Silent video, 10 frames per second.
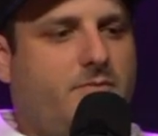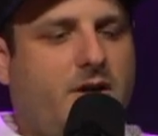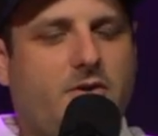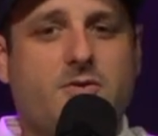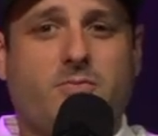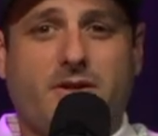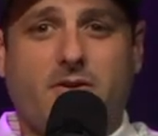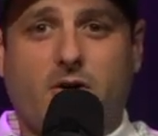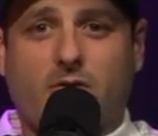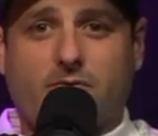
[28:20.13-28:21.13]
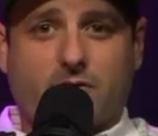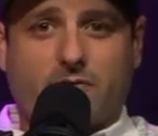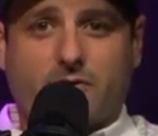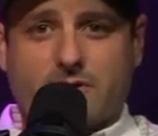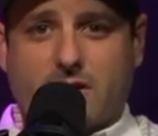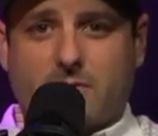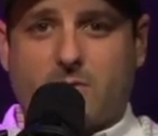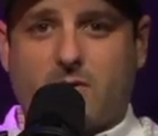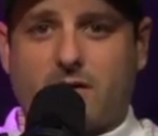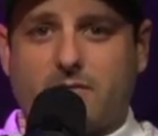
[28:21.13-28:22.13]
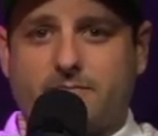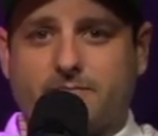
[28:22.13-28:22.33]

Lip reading: I also played golf for the first time in a while.